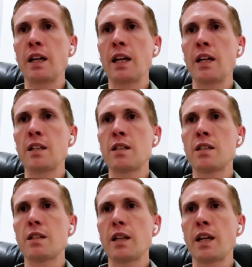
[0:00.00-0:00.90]

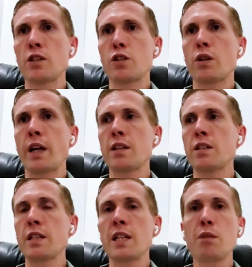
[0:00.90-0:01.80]
is trying
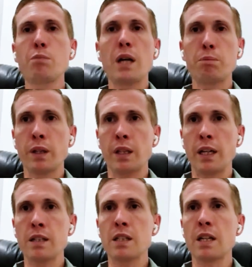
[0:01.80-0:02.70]
to team up with
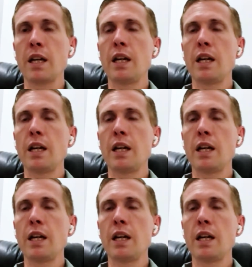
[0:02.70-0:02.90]
us